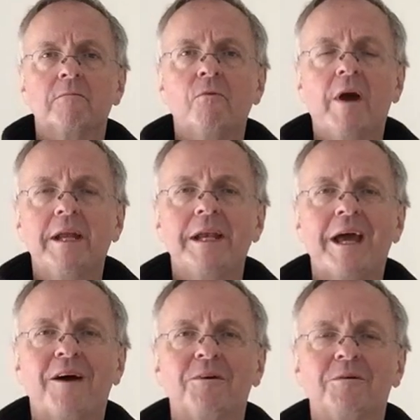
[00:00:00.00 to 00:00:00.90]
Right
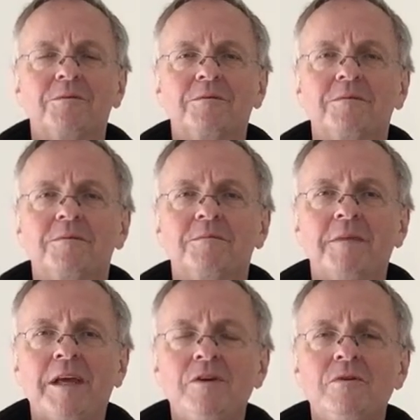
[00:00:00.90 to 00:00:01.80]
now,
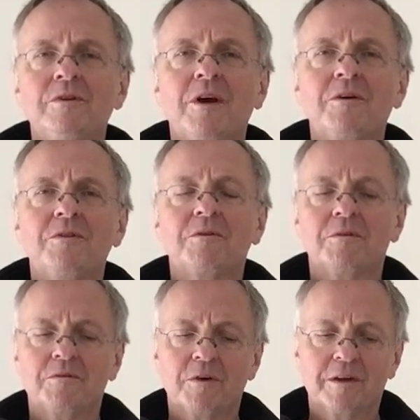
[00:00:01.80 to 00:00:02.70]
may you know the
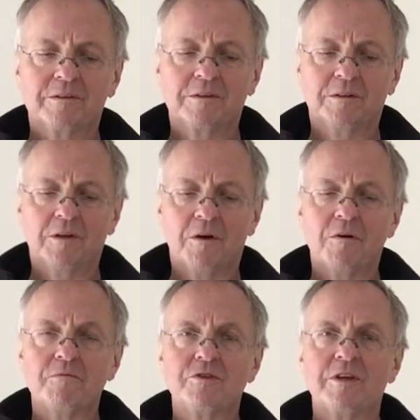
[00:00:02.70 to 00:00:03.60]
reversal
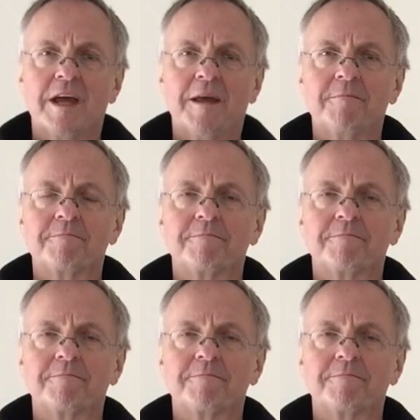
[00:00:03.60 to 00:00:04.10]
of shame.